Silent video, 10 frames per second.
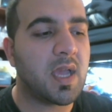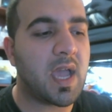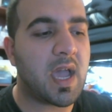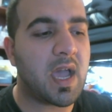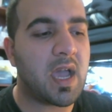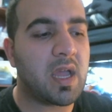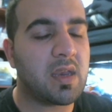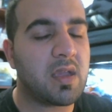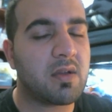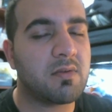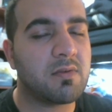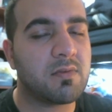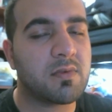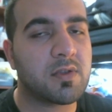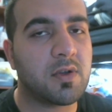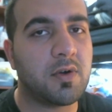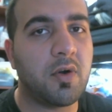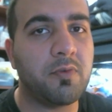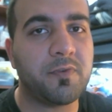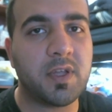And yeah, so
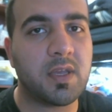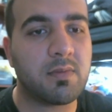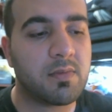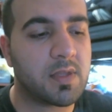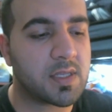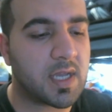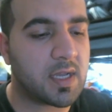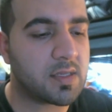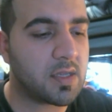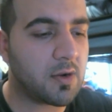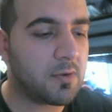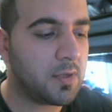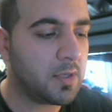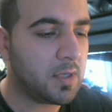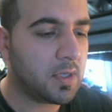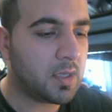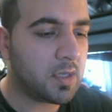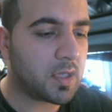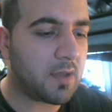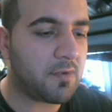hopefully this has,
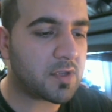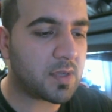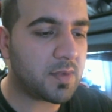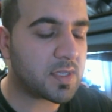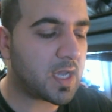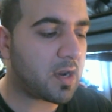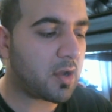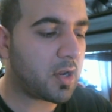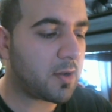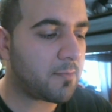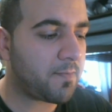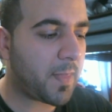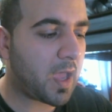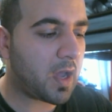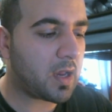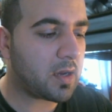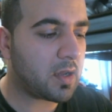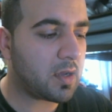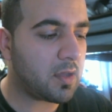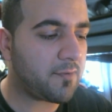given you some insight on it, and
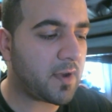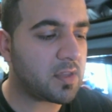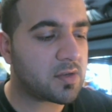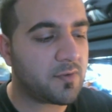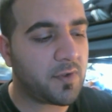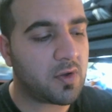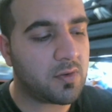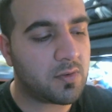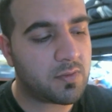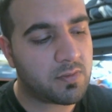you find this review